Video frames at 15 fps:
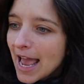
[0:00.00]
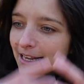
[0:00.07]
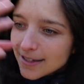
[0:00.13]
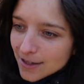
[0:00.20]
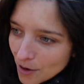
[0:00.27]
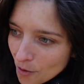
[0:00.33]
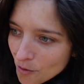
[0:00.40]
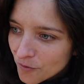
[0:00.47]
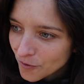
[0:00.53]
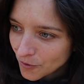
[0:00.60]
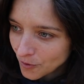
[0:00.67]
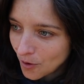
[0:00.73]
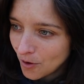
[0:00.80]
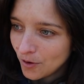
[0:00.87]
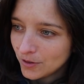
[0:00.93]
As an
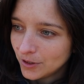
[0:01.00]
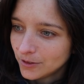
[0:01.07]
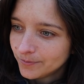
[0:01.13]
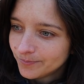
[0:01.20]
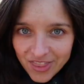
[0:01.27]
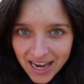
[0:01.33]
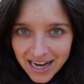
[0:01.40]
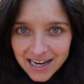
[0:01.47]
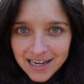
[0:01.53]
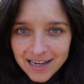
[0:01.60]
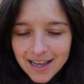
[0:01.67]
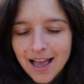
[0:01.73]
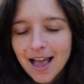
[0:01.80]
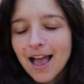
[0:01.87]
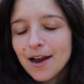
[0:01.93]
overall thing,
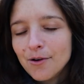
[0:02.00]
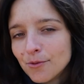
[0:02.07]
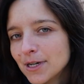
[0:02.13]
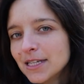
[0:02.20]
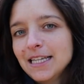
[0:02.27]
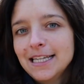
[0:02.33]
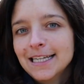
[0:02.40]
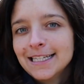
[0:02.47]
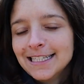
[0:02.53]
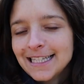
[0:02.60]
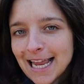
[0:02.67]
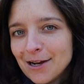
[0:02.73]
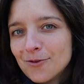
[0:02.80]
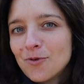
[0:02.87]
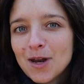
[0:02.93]
I really
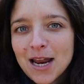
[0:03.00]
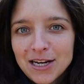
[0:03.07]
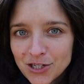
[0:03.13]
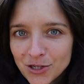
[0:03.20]
like what I